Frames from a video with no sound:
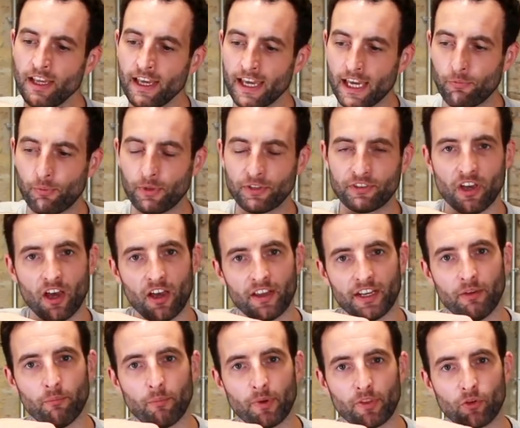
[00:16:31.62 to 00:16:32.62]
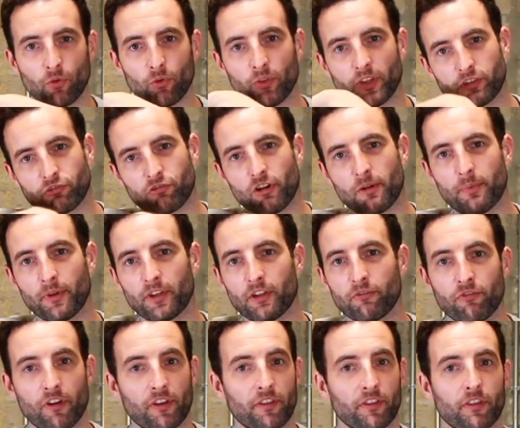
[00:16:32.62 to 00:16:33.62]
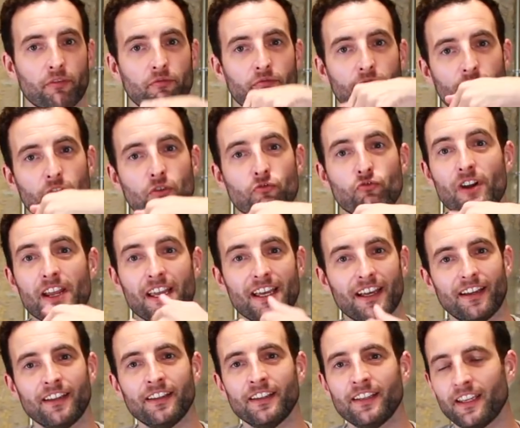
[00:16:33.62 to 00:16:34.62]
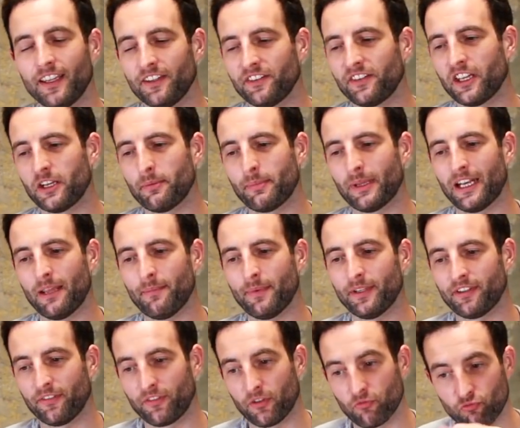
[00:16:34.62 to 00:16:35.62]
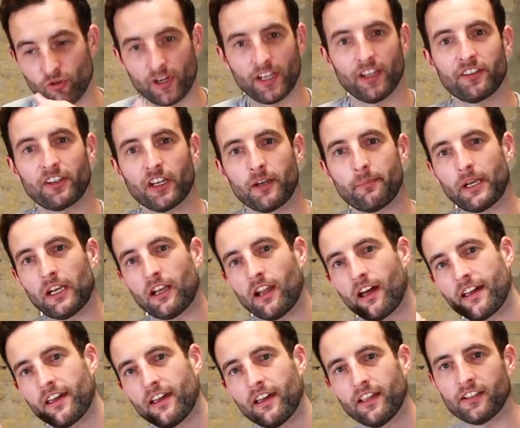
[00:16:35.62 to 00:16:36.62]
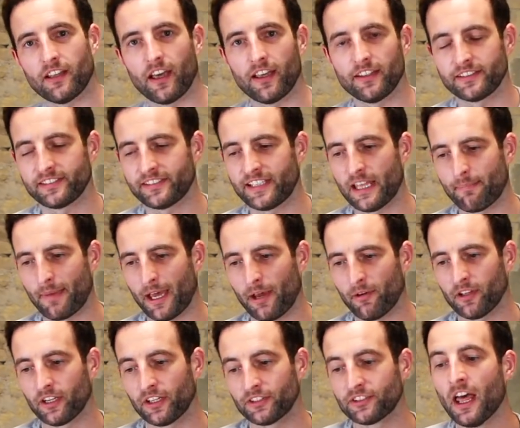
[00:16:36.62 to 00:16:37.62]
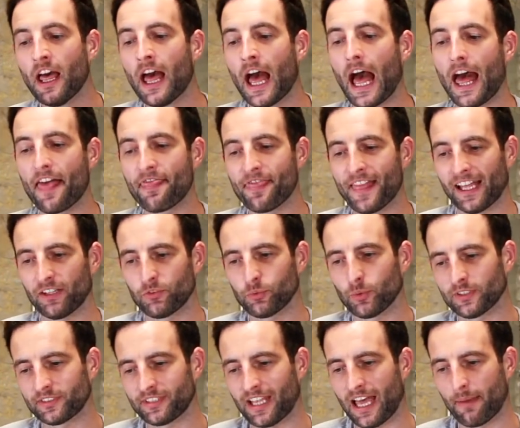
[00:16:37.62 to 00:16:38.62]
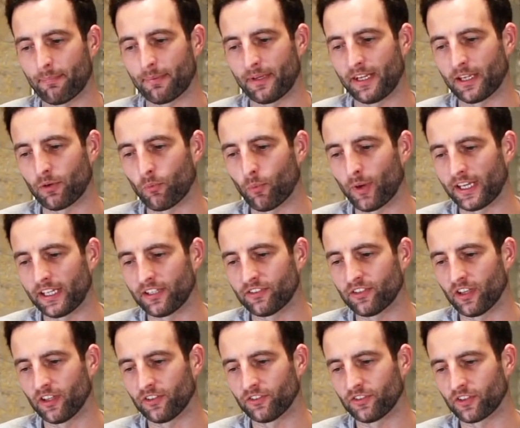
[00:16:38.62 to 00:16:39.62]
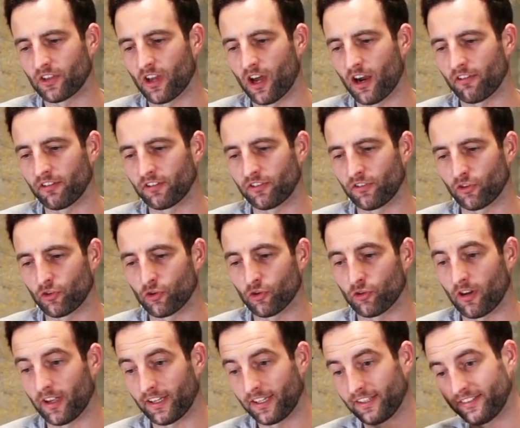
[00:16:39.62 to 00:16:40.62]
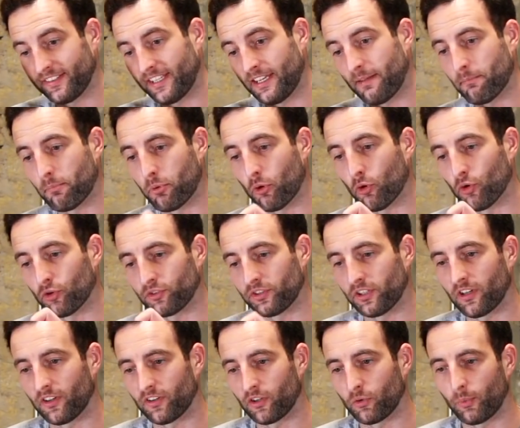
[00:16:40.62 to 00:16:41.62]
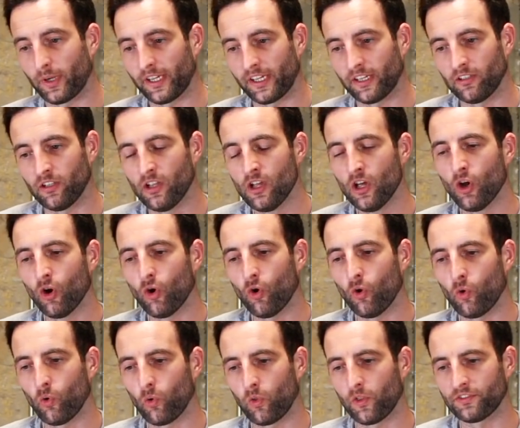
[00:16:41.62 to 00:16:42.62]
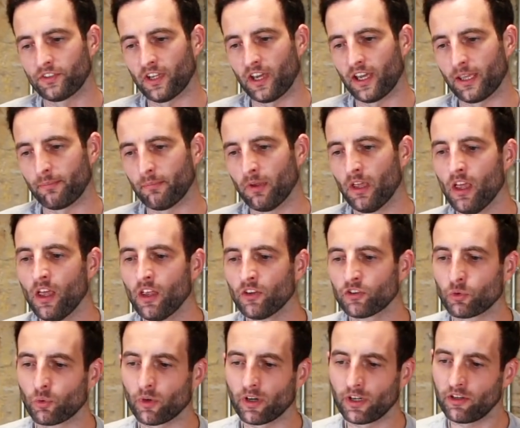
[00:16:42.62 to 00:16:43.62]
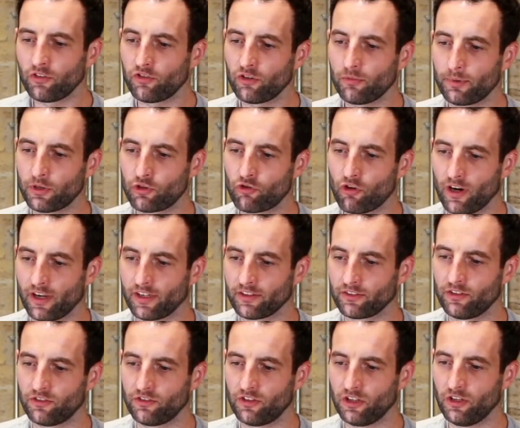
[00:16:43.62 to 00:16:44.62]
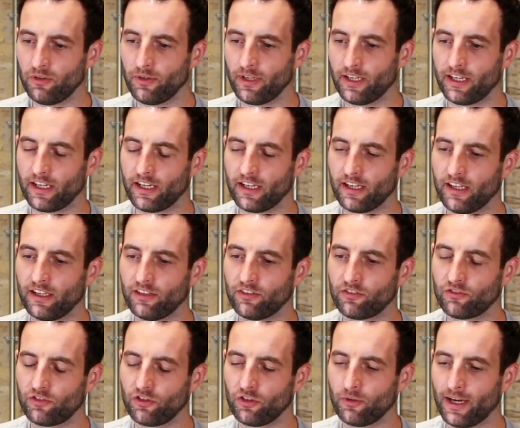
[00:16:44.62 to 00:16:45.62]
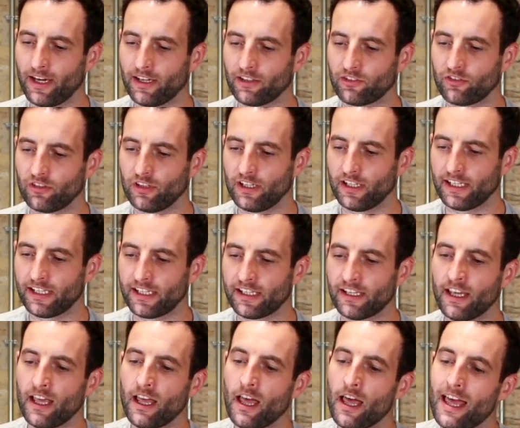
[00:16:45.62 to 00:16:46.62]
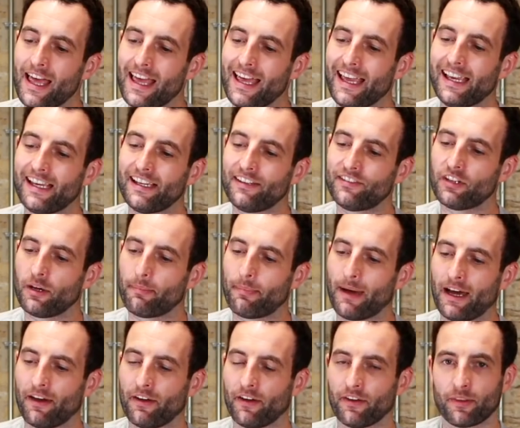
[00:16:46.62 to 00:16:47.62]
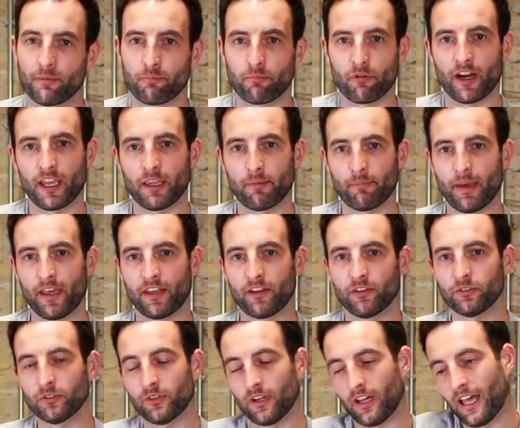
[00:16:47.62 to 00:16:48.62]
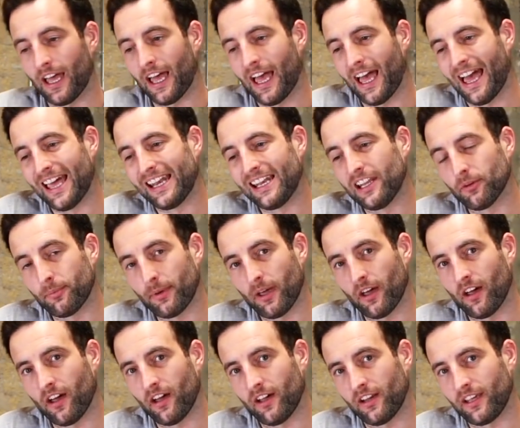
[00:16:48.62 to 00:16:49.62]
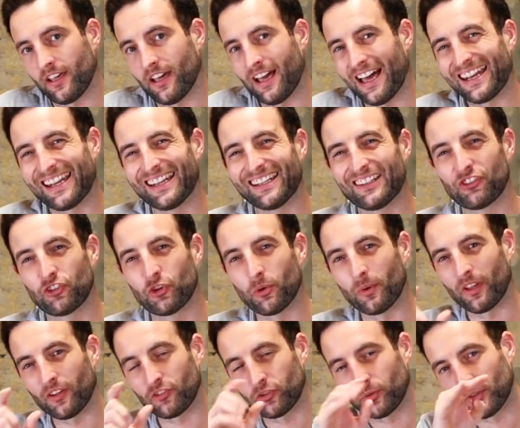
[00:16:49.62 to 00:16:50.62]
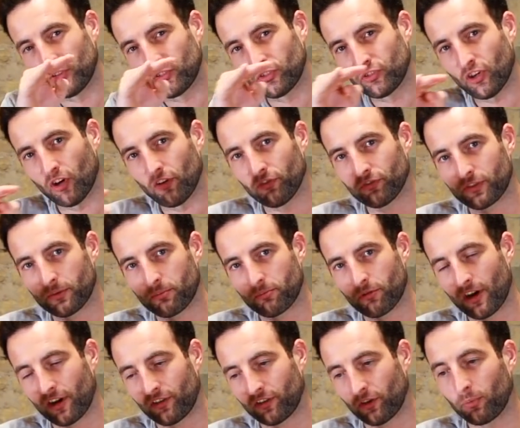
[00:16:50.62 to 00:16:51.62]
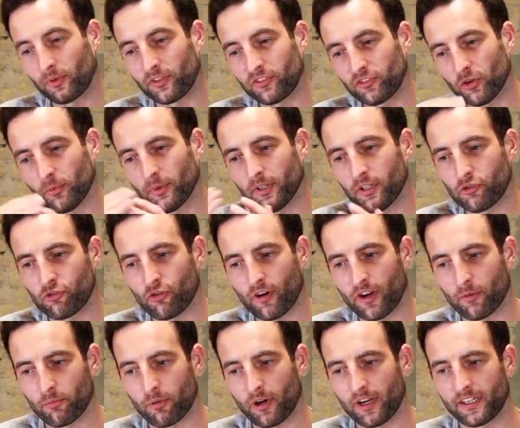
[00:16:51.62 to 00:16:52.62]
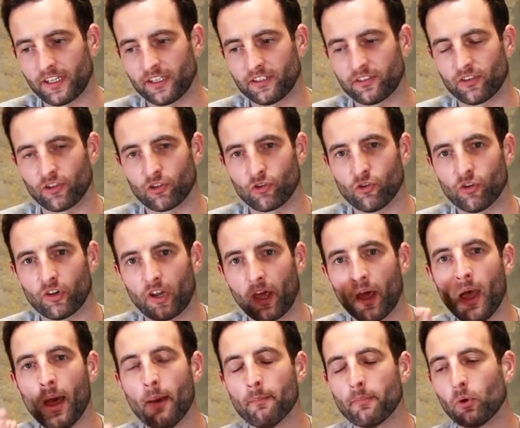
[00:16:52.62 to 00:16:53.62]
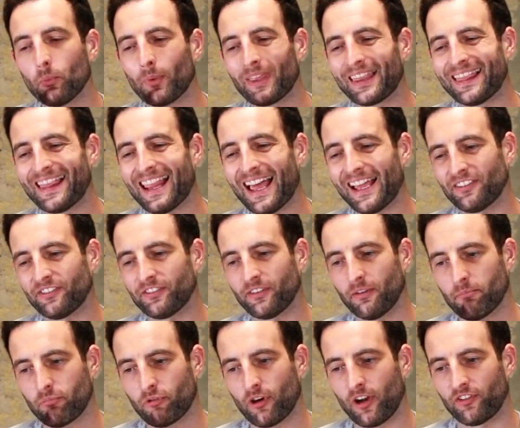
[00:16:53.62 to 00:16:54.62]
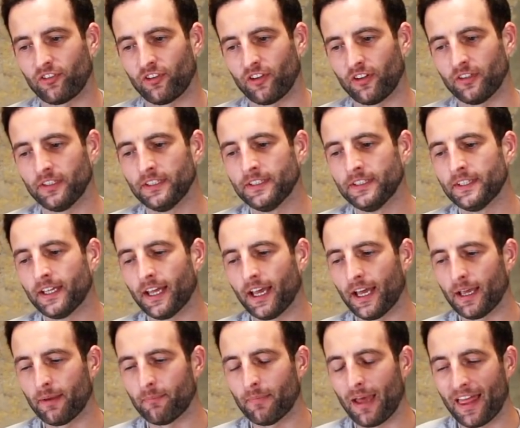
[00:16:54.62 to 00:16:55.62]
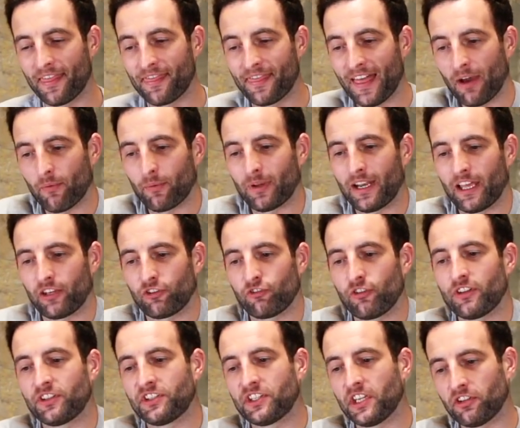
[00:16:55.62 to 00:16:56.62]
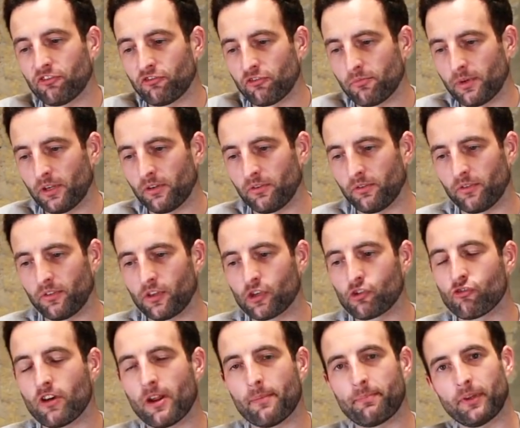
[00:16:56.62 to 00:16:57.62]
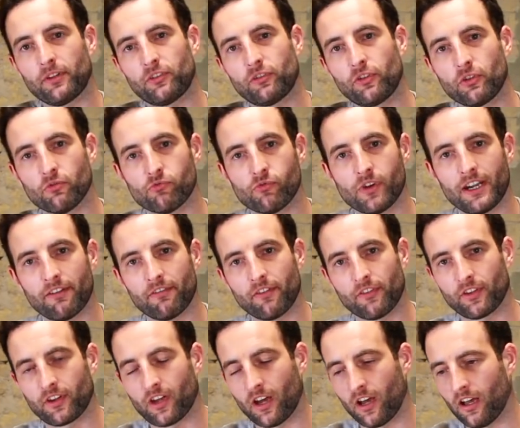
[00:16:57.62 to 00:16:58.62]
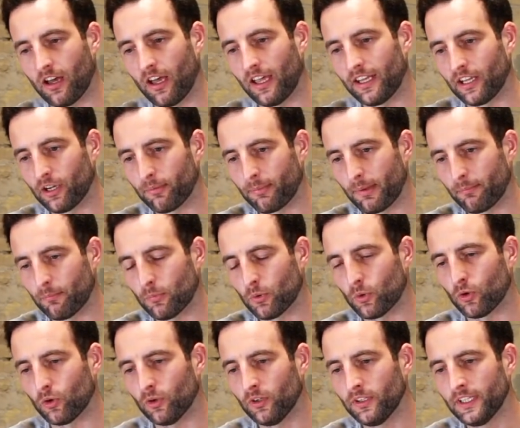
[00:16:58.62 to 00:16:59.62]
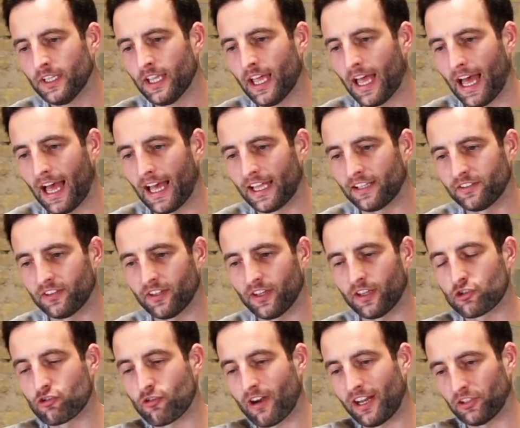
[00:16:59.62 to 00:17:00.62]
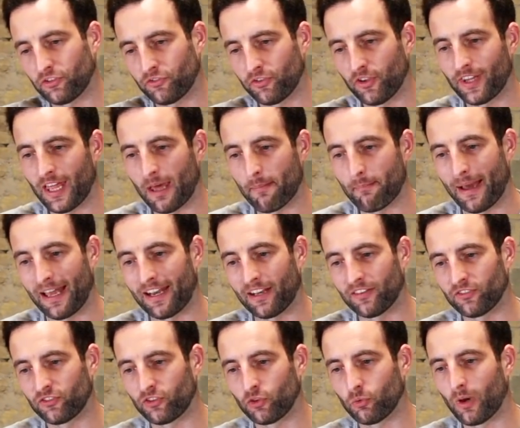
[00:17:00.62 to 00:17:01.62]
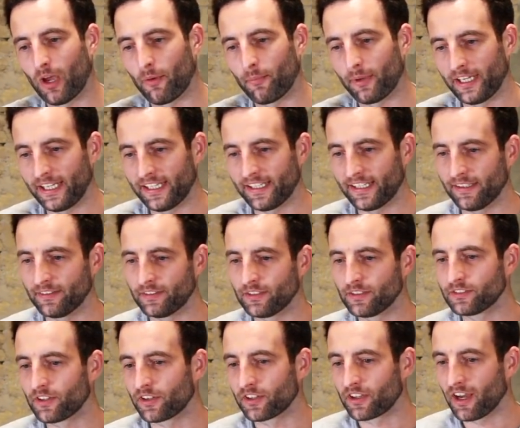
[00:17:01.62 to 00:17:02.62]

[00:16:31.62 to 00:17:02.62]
If we turn in with all this grip on the front, the rear is going to be limited. The rear is going to be light and step out on us. And that's what's happening when he turns the car into the corner. I can see him pausing on the wheel all the time. So what he should be trying to do here is to actually ease up out of the brake pedal a little bit earlier and to a softer pressure. We still want to trail brake into the corner, but with less pressure. And that will actually distribute the grip to the rear of the car a little bit more and transfer that balance to where we need it. So the